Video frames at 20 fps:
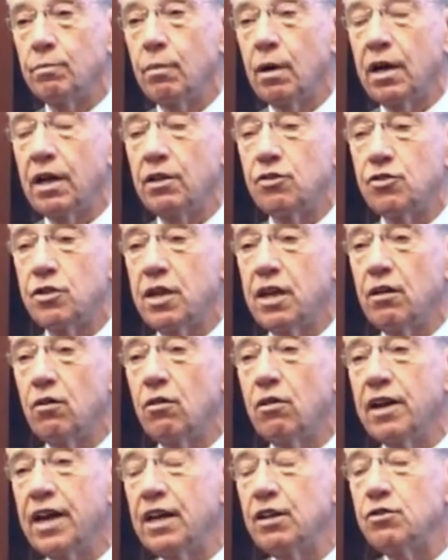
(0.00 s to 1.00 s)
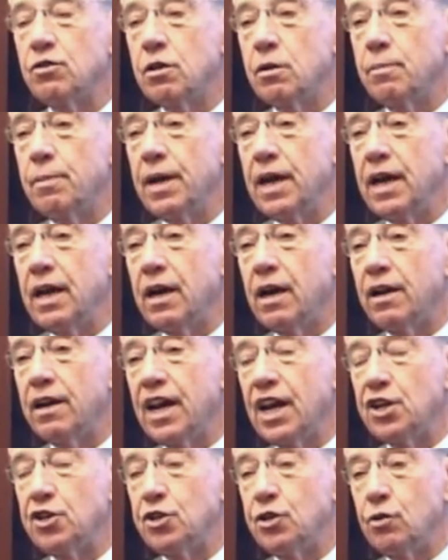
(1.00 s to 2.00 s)
but it still needs to be an
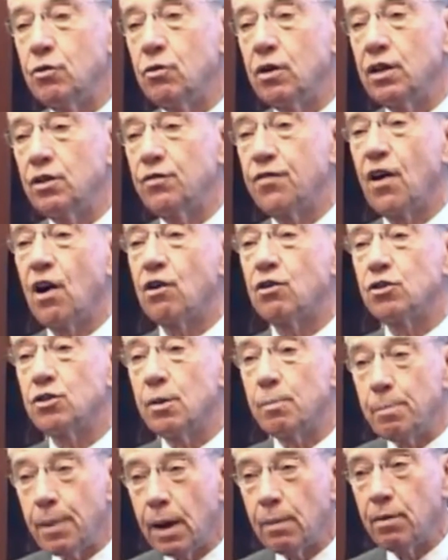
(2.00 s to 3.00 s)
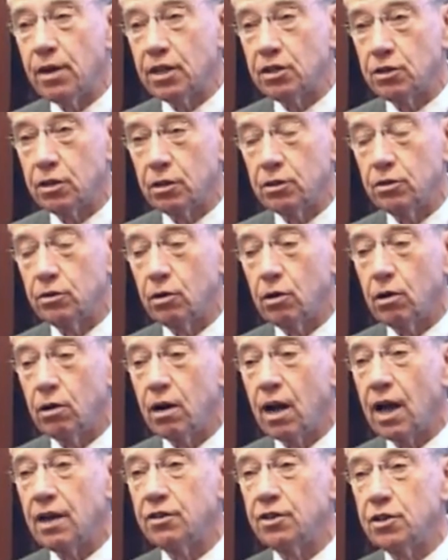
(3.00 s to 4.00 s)
issue as far as the public's concerned,
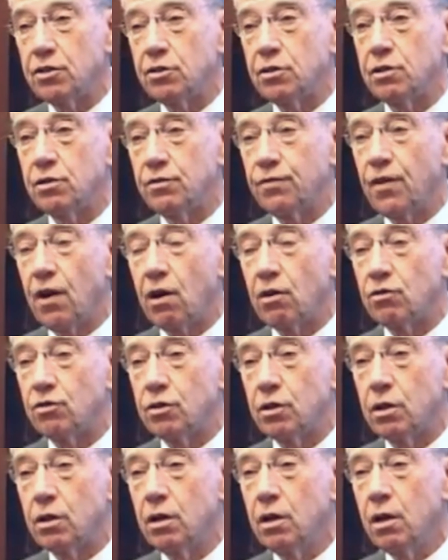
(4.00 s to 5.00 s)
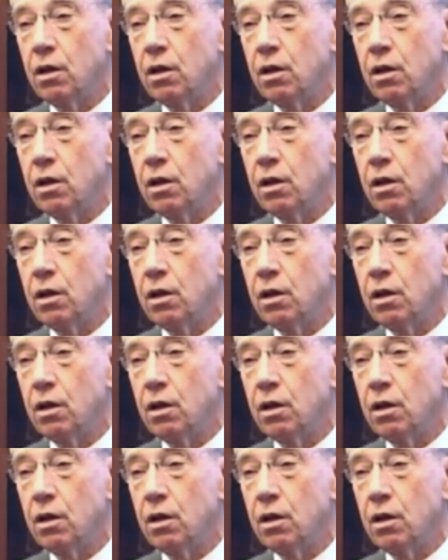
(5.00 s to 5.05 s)
not just as far as the